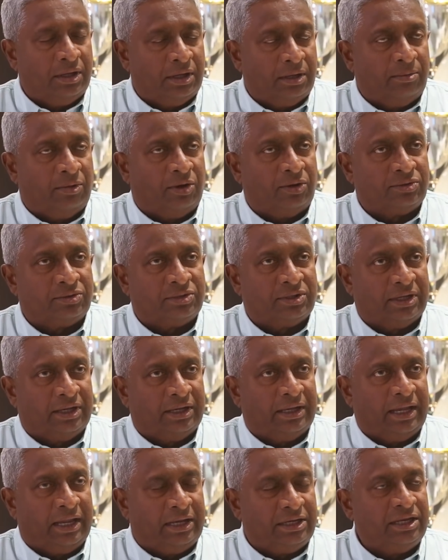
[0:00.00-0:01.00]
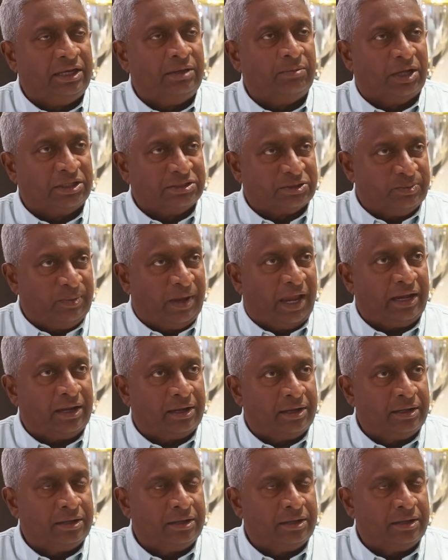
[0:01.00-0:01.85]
about 18 months back,